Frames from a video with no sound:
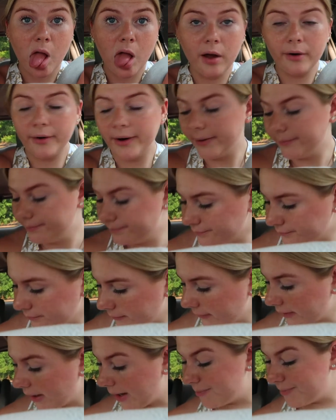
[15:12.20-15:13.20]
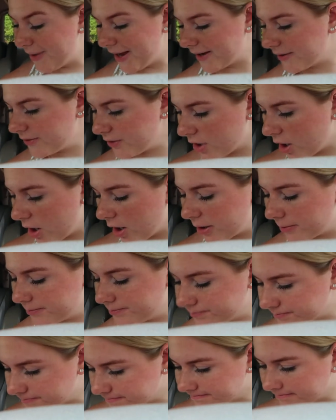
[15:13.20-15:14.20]
All right, I'm back in the car,
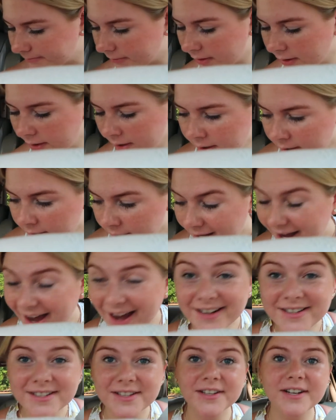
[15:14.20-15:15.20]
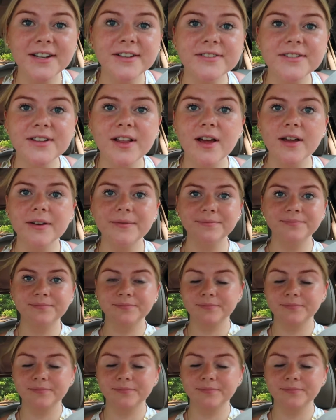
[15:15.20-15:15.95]
heading to the nail salon.